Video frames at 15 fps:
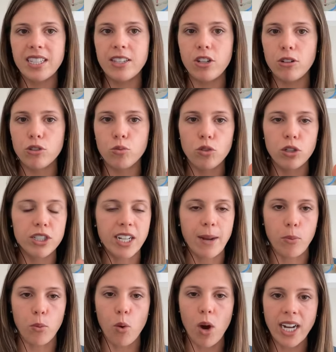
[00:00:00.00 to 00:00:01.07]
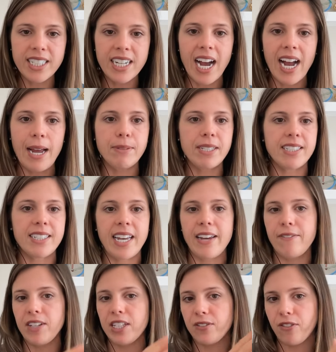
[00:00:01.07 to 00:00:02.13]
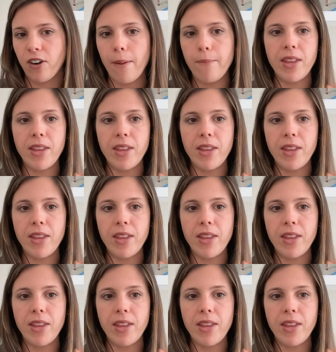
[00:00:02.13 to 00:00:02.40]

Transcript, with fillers: those rules up one time to say if it's from